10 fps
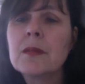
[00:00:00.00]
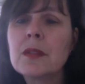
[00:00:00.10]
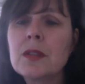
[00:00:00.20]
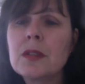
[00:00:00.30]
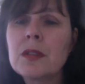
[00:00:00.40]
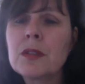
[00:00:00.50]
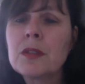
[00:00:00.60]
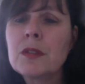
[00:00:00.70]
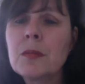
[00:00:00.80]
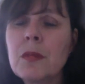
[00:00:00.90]
Not
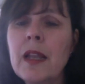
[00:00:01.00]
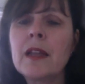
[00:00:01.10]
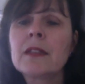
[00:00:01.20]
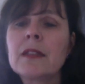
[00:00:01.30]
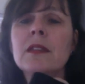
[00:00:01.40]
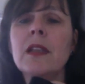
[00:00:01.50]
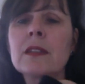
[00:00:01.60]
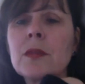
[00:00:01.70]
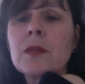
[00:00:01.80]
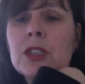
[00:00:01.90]
sure. The
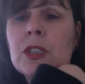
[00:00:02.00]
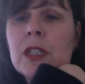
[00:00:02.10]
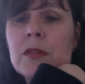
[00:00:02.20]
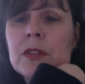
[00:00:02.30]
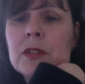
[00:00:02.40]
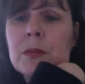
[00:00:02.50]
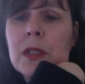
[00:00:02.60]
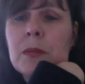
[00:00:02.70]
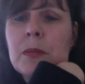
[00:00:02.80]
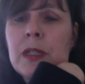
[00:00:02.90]
last question I have is
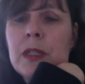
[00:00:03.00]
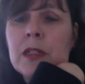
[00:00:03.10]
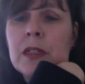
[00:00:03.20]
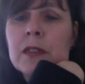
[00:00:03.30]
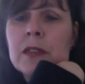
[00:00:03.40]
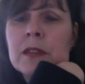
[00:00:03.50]
by Bia.